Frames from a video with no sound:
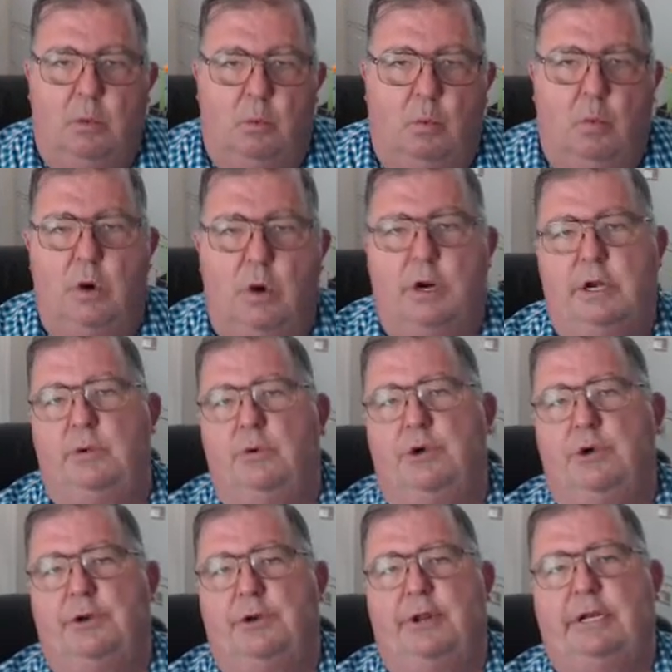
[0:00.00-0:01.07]
where you
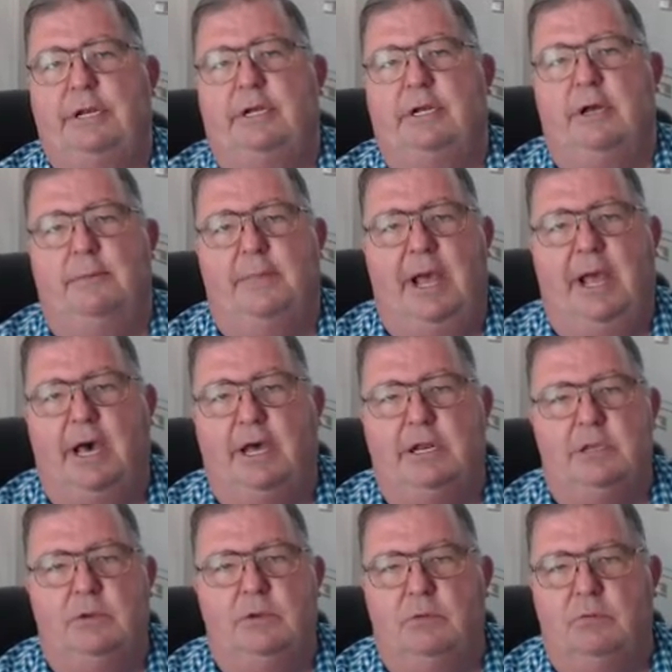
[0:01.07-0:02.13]
earn your income, how do
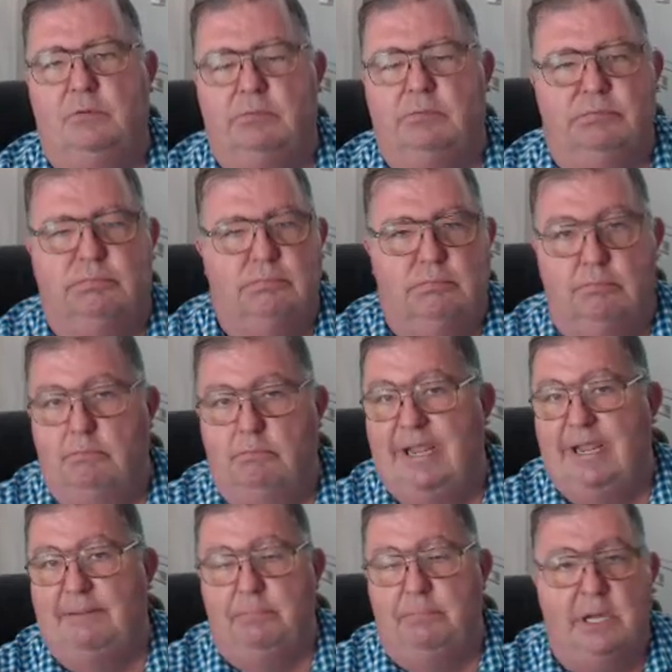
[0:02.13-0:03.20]
you
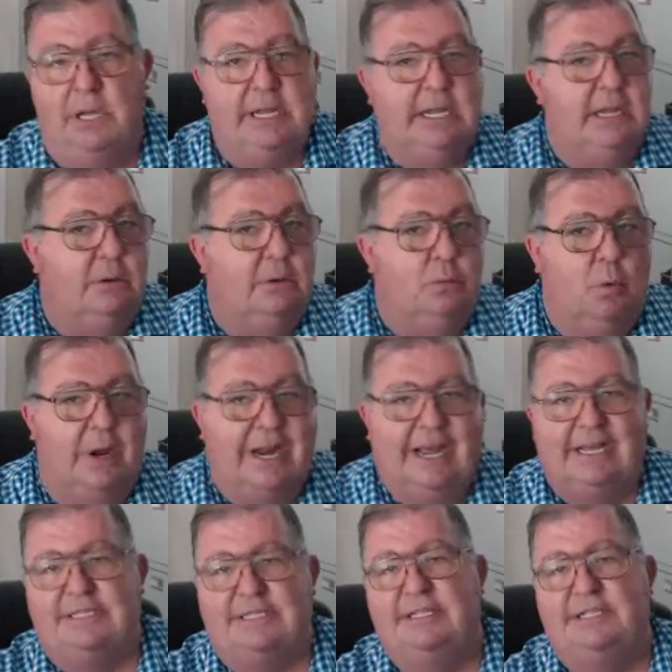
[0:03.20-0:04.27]
make money, what
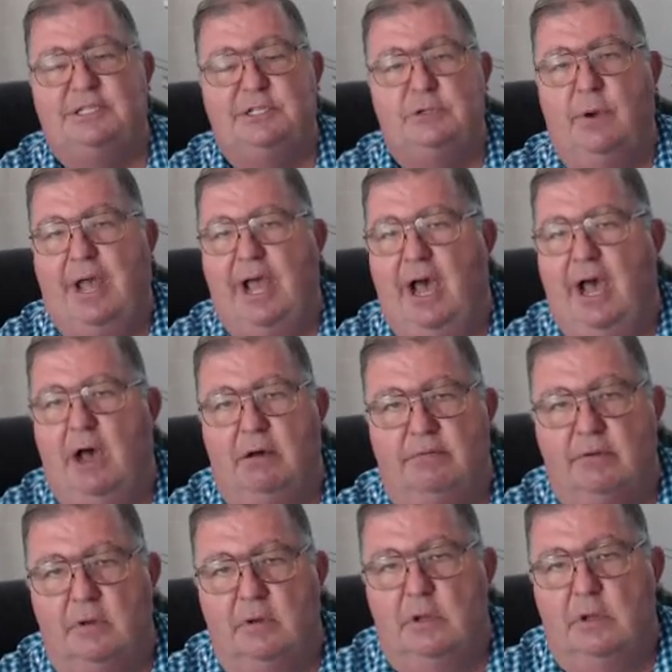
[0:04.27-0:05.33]
assets you have,
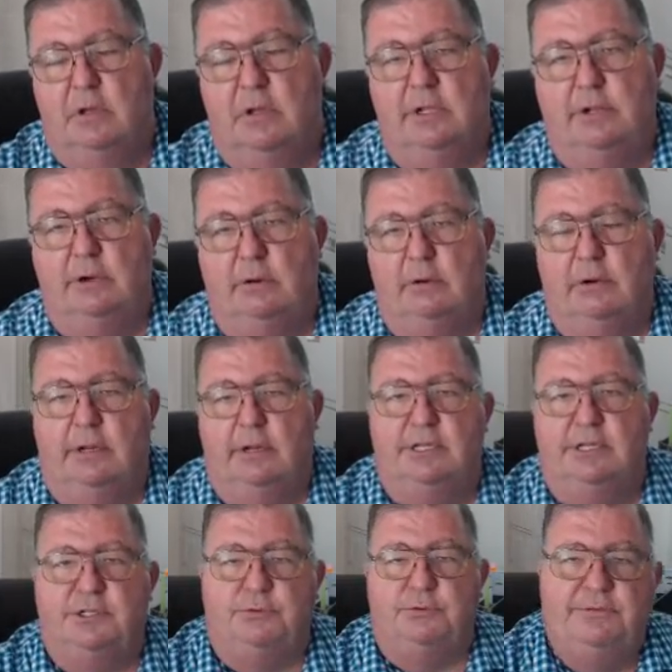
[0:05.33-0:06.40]
your
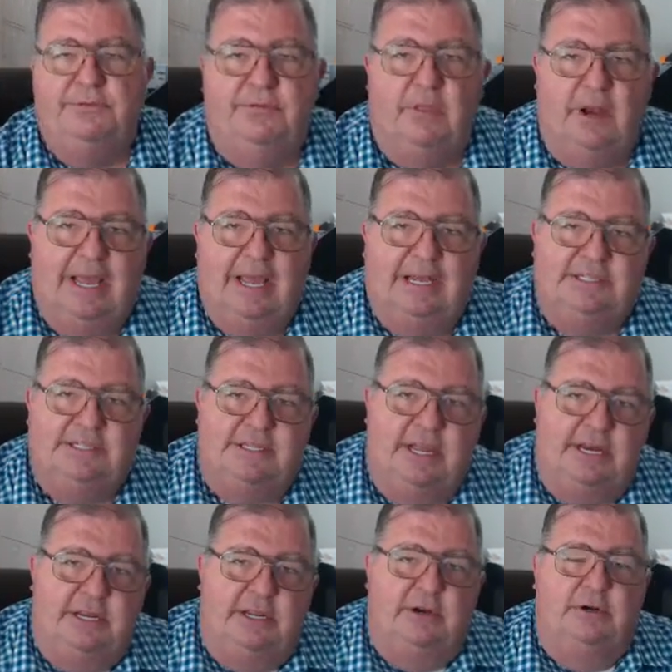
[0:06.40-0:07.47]
history for the last
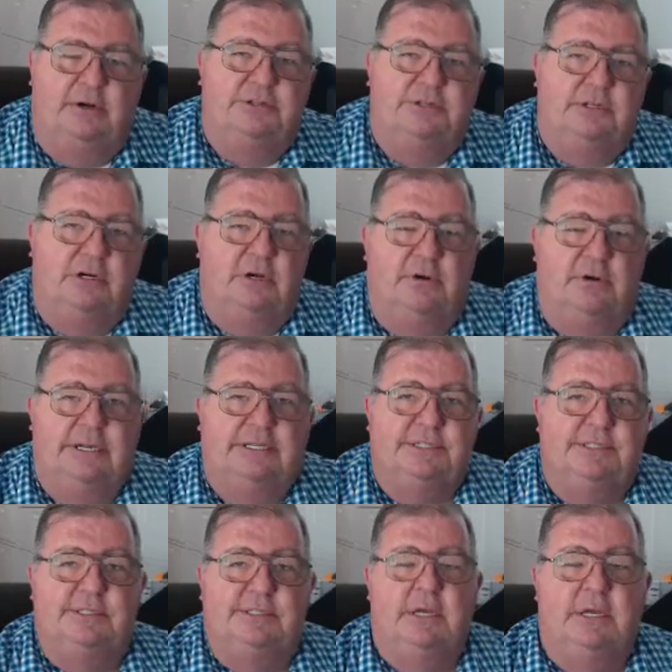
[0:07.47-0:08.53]
10 years.
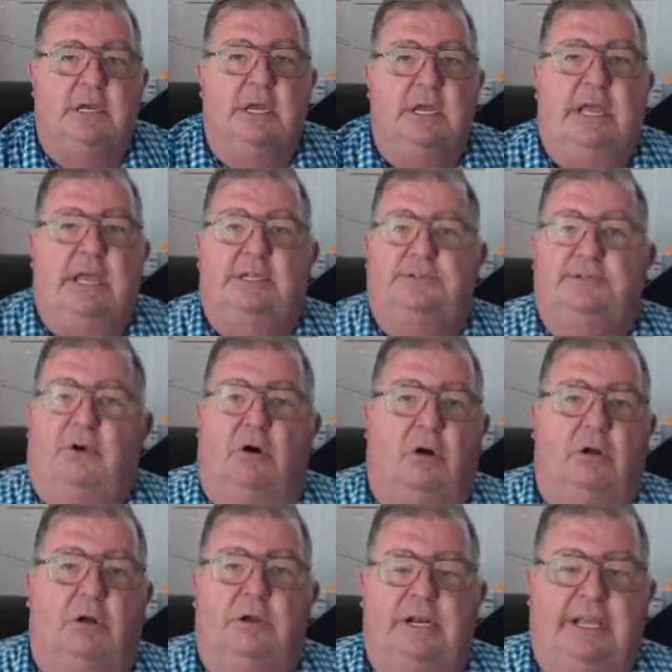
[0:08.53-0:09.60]
It's
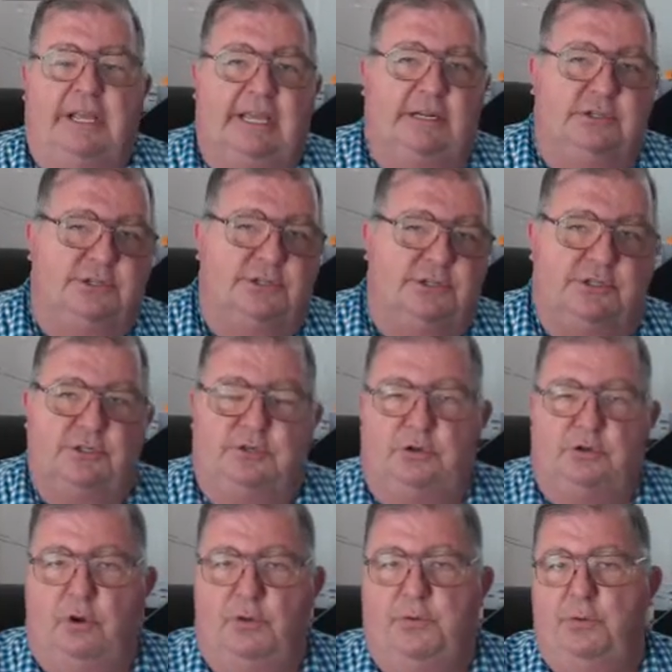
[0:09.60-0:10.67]
all going to
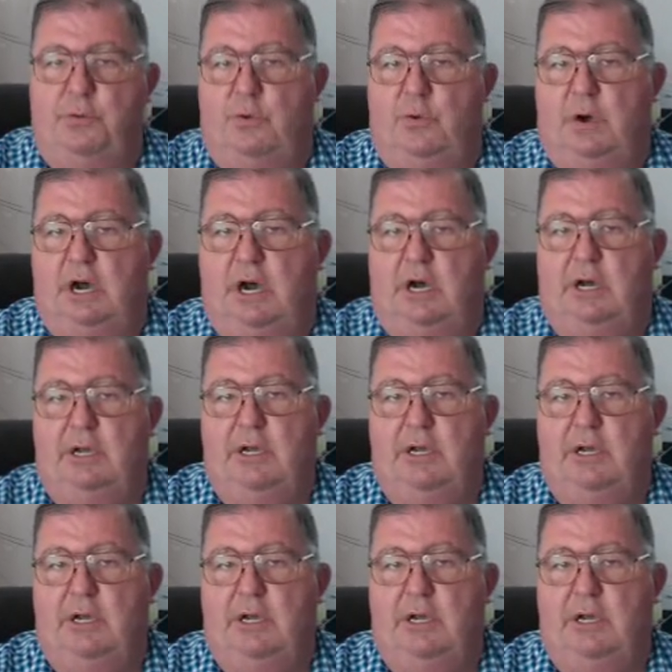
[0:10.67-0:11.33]
go through